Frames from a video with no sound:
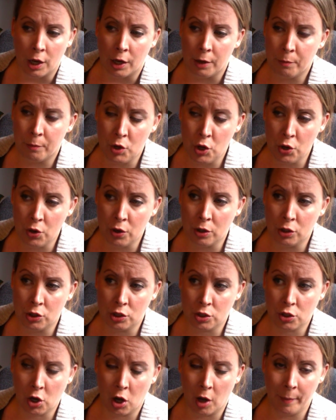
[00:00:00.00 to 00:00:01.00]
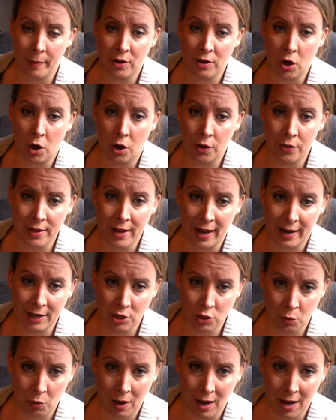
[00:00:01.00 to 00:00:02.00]
I mean, you can just comment on the
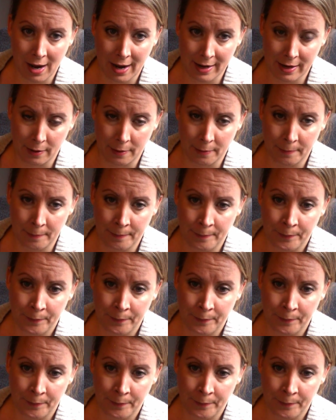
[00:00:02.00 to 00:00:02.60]
actual item,